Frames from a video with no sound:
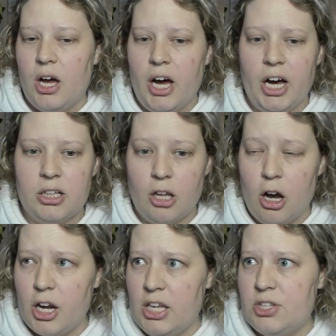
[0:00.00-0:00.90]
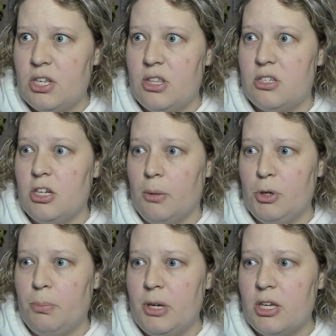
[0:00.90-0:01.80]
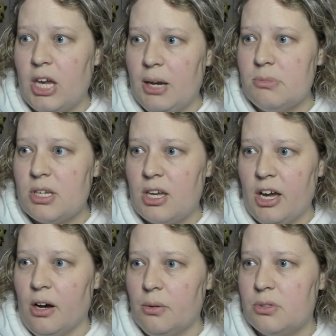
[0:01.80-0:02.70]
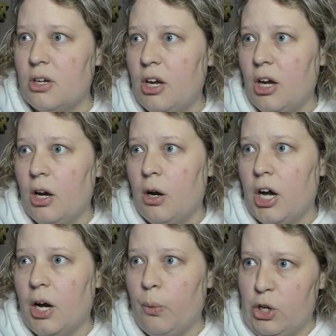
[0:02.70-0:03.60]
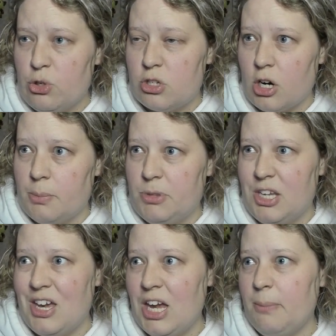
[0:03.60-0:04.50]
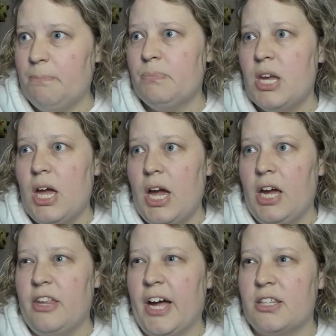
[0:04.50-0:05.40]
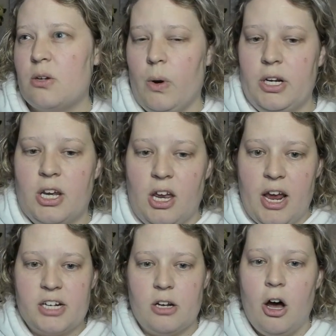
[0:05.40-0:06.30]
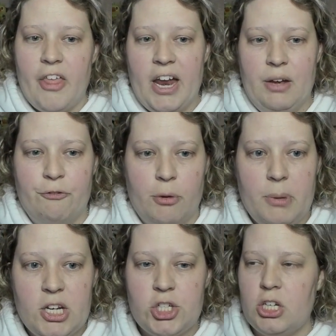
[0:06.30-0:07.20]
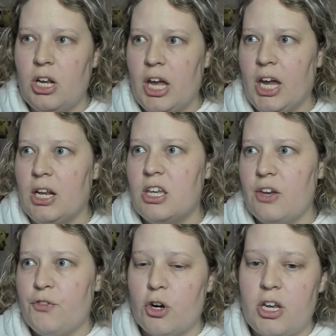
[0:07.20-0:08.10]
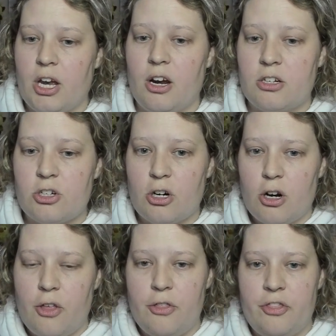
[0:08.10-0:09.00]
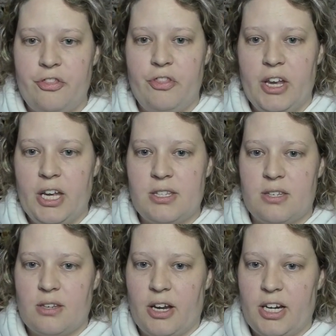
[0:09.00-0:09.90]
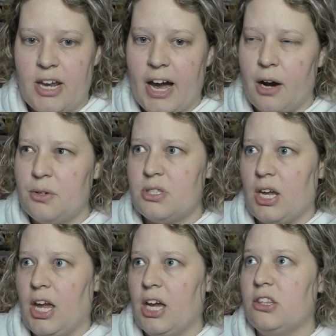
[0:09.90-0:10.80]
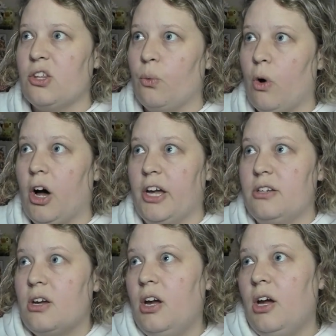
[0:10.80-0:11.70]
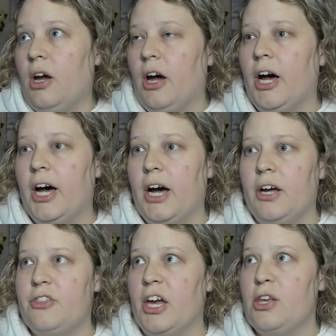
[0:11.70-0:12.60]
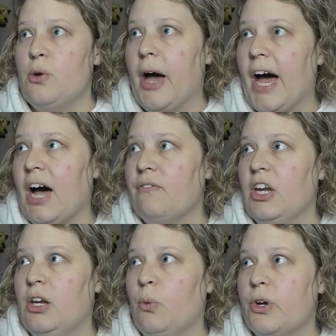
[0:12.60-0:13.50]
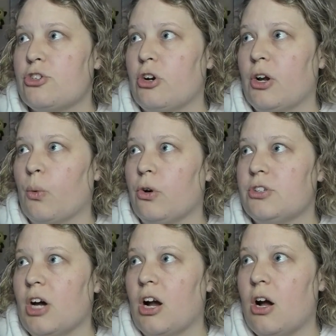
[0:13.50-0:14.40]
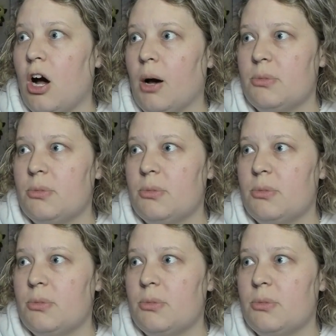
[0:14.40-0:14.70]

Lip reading: log into this WBGames account when you start up the game. And that's going to connect all that information and give your character its assigned house and the wand that you have in wizardingworld.com.